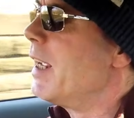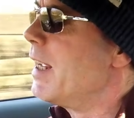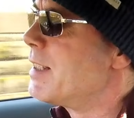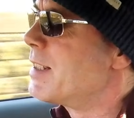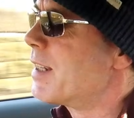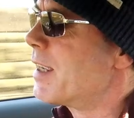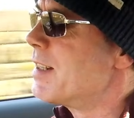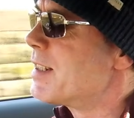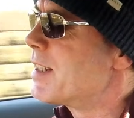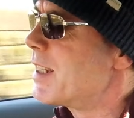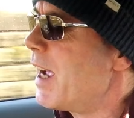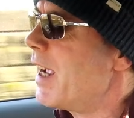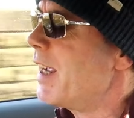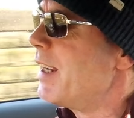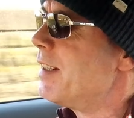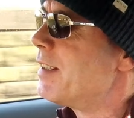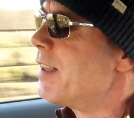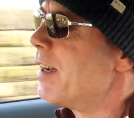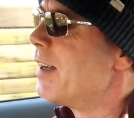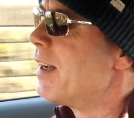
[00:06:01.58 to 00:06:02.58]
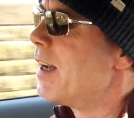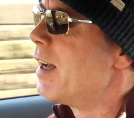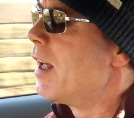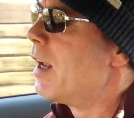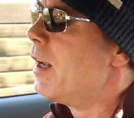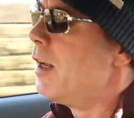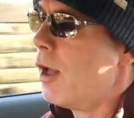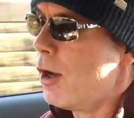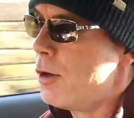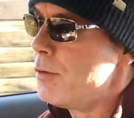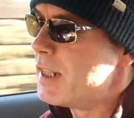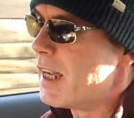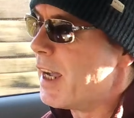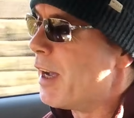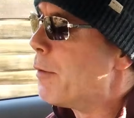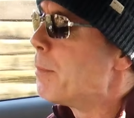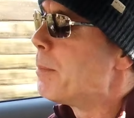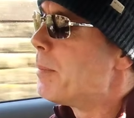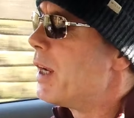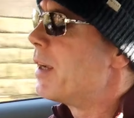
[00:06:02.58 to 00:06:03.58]
is contained low
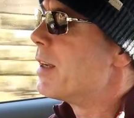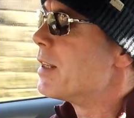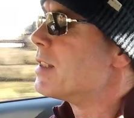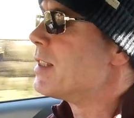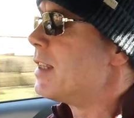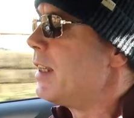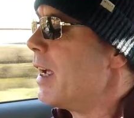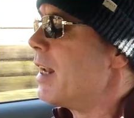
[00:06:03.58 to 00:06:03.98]
down because the